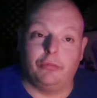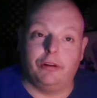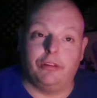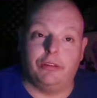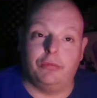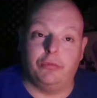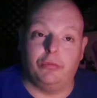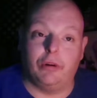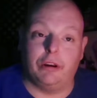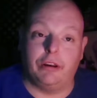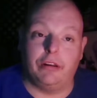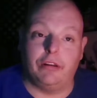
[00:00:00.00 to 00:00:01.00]
with
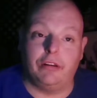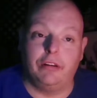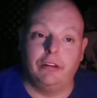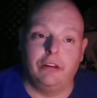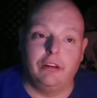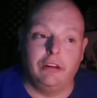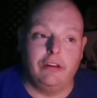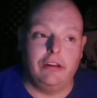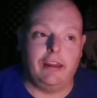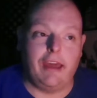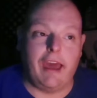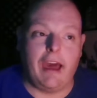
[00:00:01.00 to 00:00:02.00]

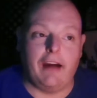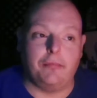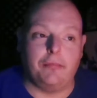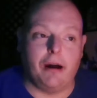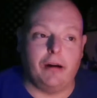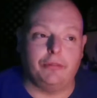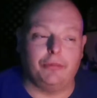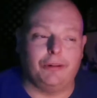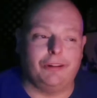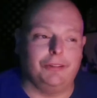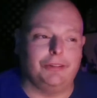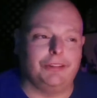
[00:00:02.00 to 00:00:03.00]
1.5 pound.
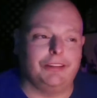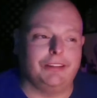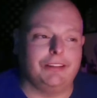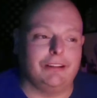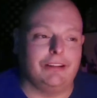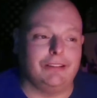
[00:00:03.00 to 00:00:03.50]
Well, it was like